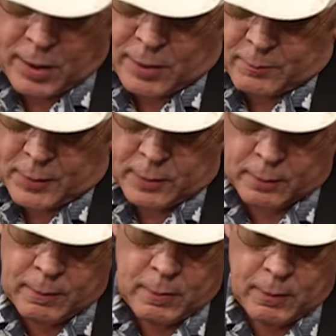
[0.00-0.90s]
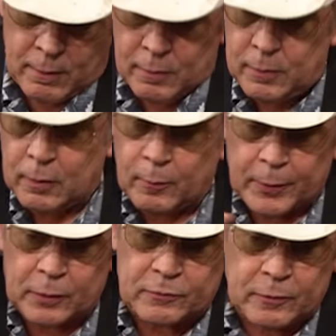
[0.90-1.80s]
and bang, you know,
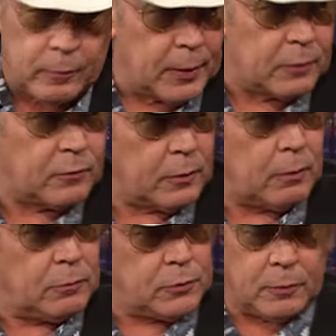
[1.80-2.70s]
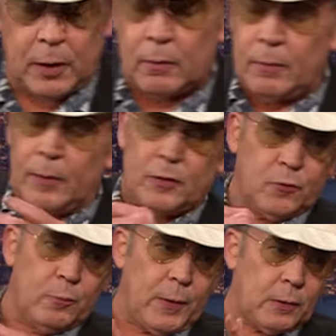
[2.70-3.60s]
bounce here, bounce there. Yeah, I think
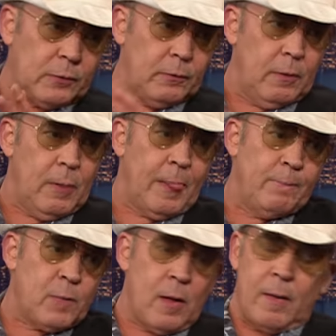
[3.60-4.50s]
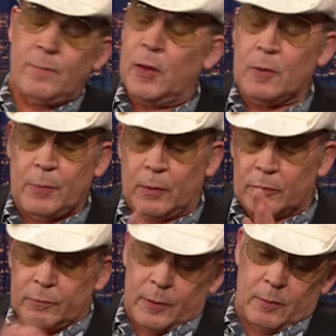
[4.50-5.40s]
two pellets. It
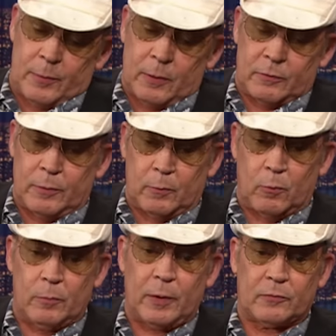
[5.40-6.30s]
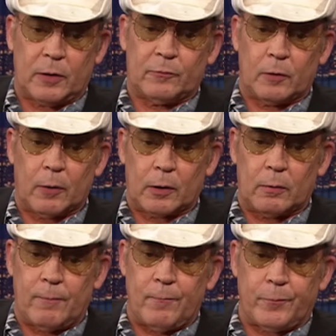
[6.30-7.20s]
embarrassed me, embarrassed me, ruined my safety record.